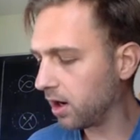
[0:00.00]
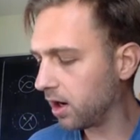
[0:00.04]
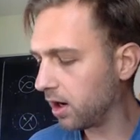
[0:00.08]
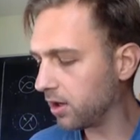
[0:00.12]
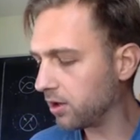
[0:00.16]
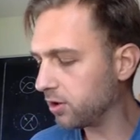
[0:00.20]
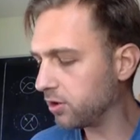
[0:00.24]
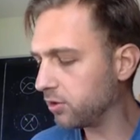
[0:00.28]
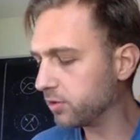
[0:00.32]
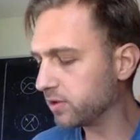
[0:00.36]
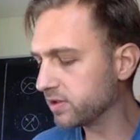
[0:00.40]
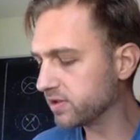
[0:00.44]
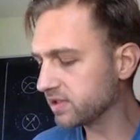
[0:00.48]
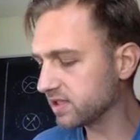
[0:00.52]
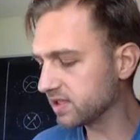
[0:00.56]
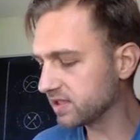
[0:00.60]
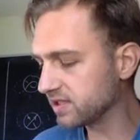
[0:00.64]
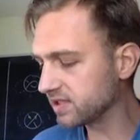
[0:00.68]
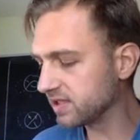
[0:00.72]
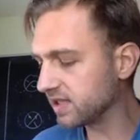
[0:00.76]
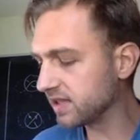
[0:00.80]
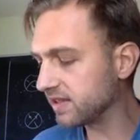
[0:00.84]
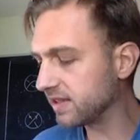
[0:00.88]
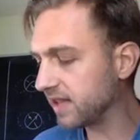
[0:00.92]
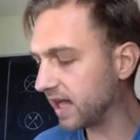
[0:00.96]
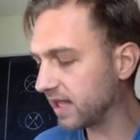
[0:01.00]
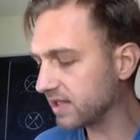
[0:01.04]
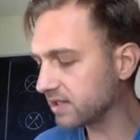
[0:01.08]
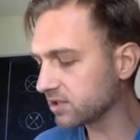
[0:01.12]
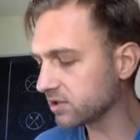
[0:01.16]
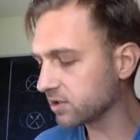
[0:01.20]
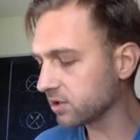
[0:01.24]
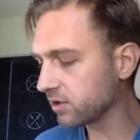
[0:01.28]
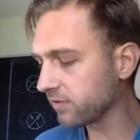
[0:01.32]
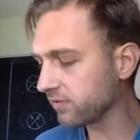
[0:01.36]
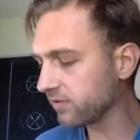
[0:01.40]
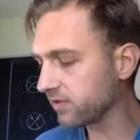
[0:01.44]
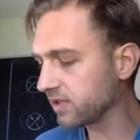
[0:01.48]
you insist that that
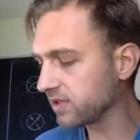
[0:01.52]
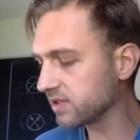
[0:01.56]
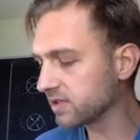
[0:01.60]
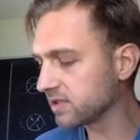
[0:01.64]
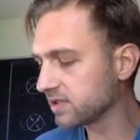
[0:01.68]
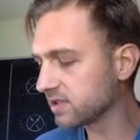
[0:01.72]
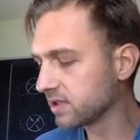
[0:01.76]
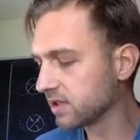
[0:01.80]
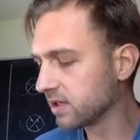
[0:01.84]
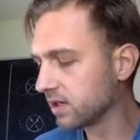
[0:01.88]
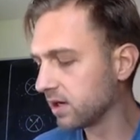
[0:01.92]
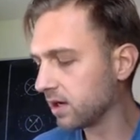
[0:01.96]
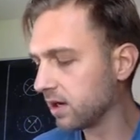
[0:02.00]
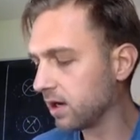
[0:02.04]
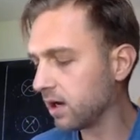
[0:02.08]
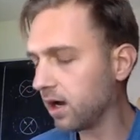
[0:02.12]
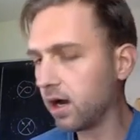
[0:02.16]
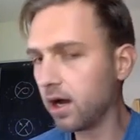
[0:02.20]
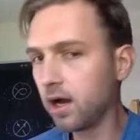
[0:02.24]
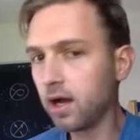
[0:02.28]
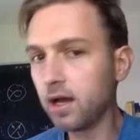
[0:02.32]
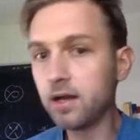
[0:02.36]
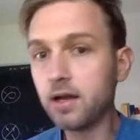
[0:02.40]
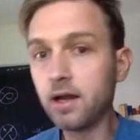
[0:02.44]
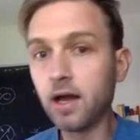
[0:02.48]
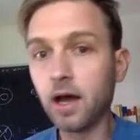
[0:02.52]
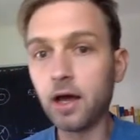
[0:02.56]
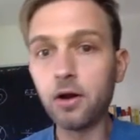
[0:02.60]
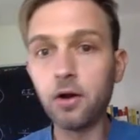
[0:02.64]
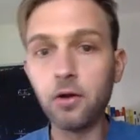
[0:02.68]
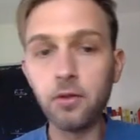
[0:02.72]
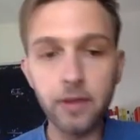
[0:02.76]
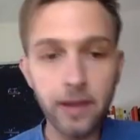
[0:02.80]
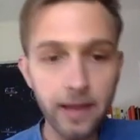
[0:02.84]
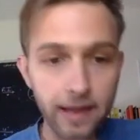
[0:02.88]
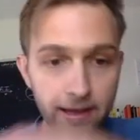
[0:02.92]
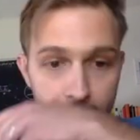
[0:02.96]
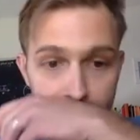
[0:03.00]
surface not
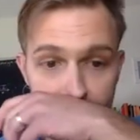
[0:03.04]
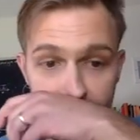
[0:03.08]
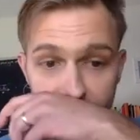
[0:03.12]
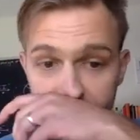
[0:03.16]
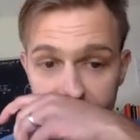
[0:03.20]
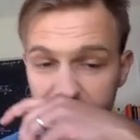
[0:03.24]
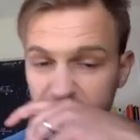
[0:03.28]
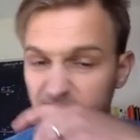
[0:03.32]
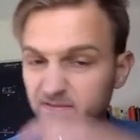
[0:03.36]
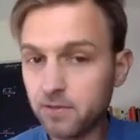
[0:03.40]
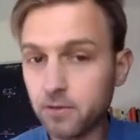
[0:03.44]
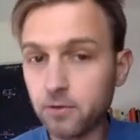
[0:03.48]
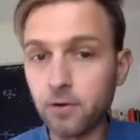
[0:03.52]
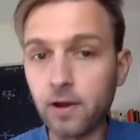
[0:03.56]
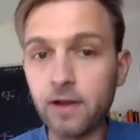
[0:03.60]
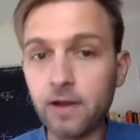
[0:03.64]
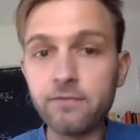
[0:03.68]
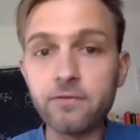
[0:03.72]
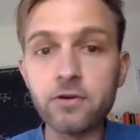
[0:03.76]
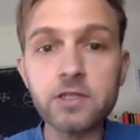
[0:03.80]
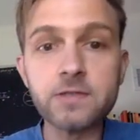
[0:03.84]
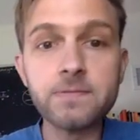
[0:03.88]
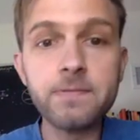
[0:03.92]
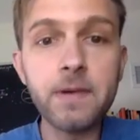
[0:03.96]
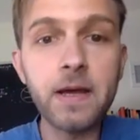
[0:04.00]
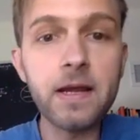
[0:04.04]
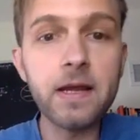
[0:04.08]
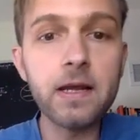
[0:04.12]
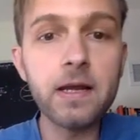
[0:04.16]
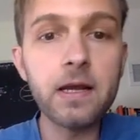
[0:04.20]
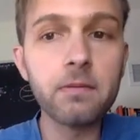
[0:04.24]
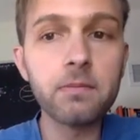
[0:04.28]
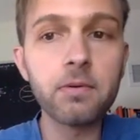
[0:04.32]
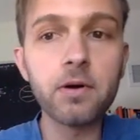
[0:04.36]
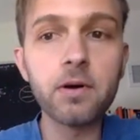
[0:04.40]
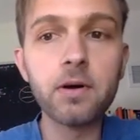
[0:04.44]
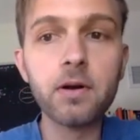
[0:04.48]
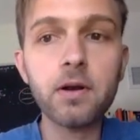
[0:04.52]
only have the right first Betti
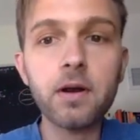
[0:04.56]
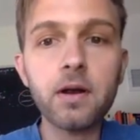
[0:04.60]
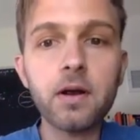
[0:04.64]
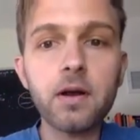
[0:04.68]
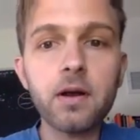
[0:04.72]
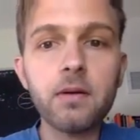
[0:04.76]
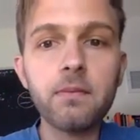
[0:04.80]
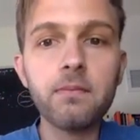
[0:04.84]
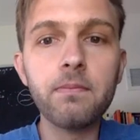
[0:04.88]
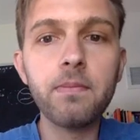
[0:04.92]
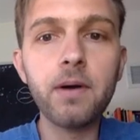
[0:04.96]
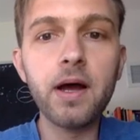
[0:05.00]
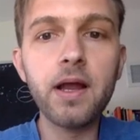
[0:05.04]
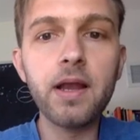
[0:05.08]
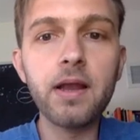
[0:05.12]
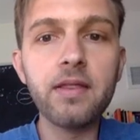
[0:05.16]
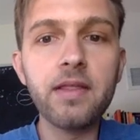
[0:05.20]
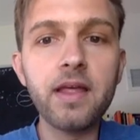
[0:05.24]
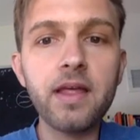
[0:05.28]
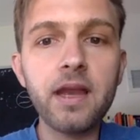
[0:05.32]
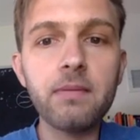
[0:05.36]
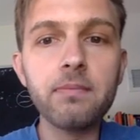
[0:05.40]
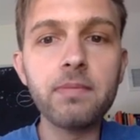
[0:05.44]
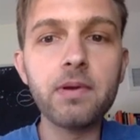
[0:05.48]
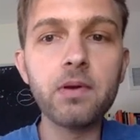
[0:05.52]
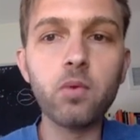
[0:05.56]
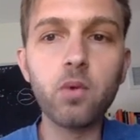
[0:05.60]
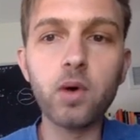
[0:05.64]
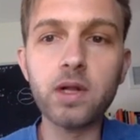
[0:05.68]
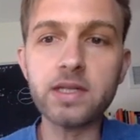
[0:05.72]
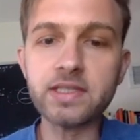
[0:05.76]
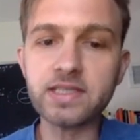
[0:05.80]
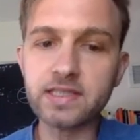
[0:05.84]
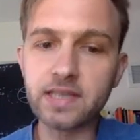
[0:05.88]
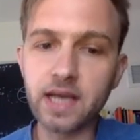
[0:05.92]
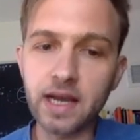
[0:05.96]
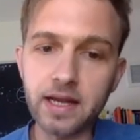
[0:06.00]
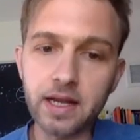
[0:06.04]
number, but that it be
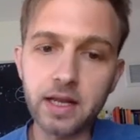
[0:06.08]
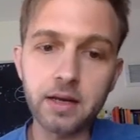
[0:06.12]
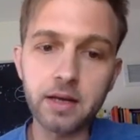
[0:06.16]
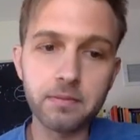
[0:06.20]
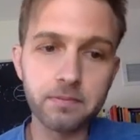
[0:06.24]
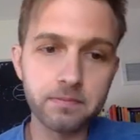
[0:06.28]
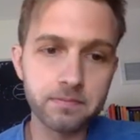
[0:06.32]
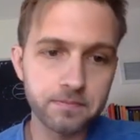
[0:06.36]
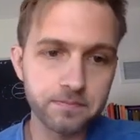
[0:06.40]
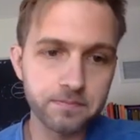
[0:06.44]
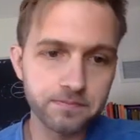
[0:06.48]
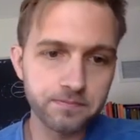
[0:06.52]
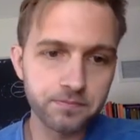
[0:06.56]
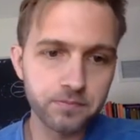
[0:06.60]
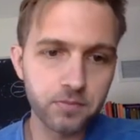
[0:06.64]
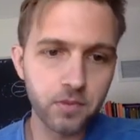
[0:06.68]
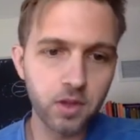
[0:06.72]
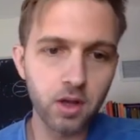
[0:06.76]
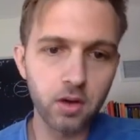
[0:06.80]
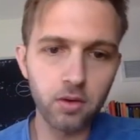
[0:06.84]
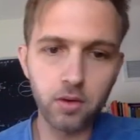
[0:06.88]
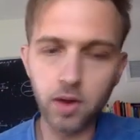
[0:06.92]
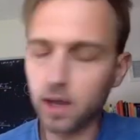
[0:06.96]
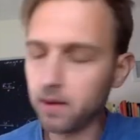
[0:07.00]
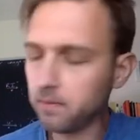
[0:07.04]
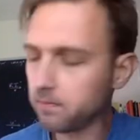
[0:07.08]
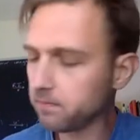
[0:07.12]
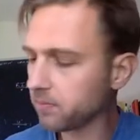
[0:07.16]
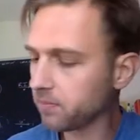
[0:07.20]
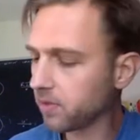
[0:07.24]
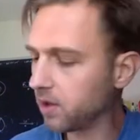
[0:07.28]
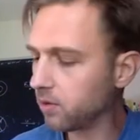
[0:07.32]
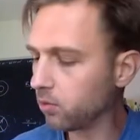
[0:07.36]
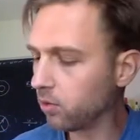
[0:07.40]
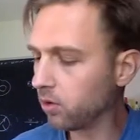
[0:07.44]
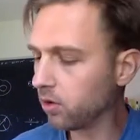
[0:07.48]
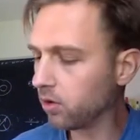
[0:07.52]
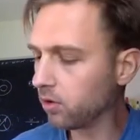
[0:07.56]
one-sided. Okay,
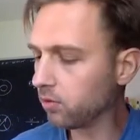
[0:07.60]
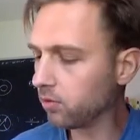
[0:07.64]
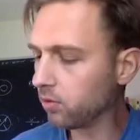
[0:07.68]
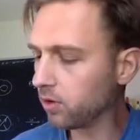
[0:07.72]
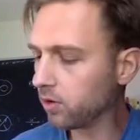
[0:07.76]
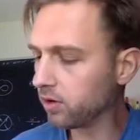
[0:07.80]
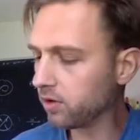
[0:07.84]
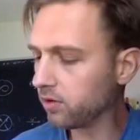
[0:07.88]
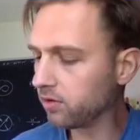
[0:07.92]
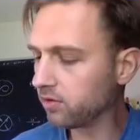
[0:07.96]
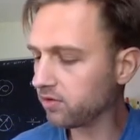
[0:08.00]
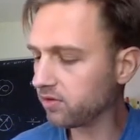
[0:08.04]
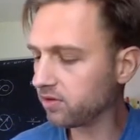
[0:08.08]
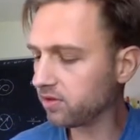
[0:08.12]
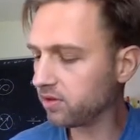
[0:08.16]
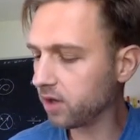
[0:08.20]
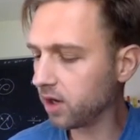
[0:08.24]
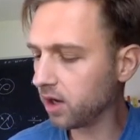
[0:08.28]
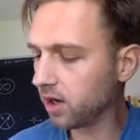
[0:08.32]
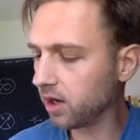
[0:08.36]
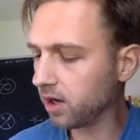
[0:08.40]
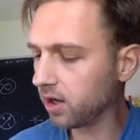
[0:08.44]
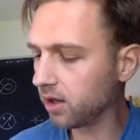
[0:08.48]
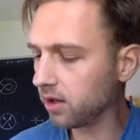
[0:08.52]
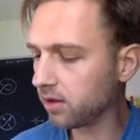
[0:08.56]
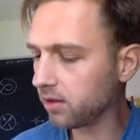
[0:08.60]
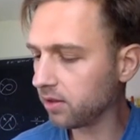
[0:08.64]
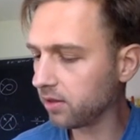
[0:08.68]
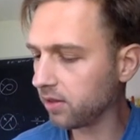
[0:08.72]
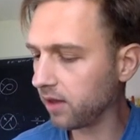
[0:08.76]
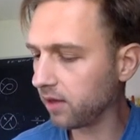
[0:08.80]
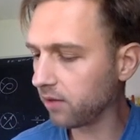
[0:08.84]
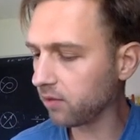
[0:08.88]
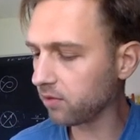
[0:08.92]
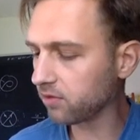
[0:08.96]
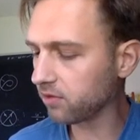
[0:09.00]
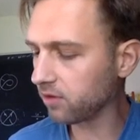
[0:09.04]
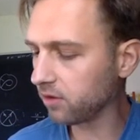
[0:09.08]
and we'll use
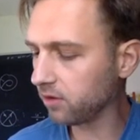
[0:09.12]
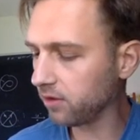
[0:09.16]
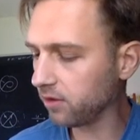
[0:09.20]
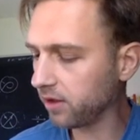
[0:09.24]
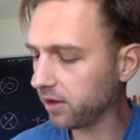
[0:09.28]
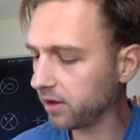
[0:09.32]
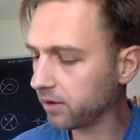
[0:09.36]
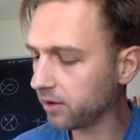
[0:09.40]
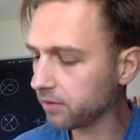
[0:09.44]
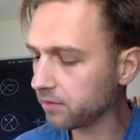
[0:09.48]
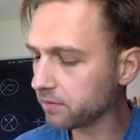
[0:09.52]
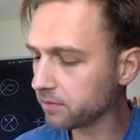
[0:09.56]
that result later.